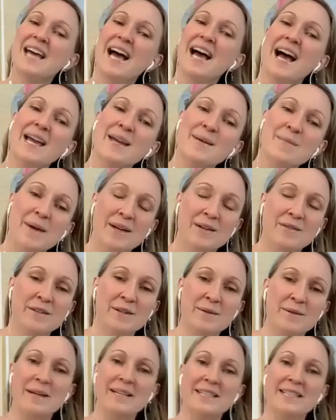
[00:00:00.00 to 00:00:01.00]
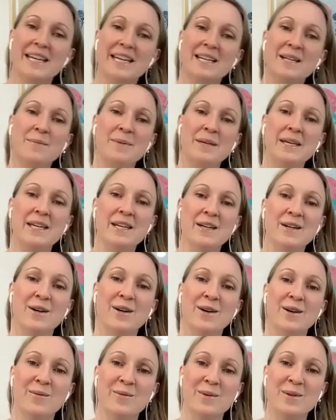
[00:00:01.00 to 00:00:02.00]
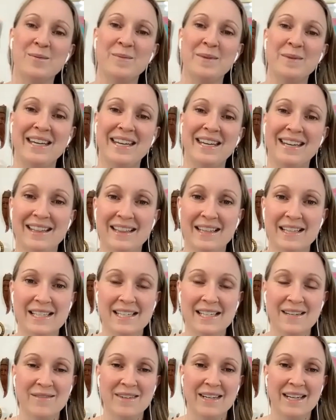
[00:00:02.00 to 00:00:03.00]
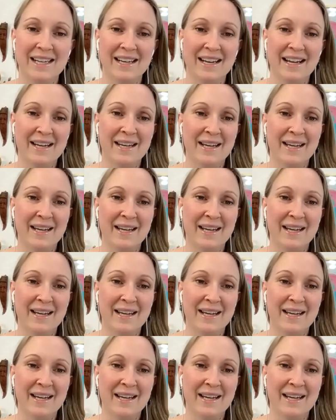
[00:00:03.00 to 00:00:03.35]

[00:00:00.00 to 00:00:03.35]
time out of your Monday to be here with me this evening.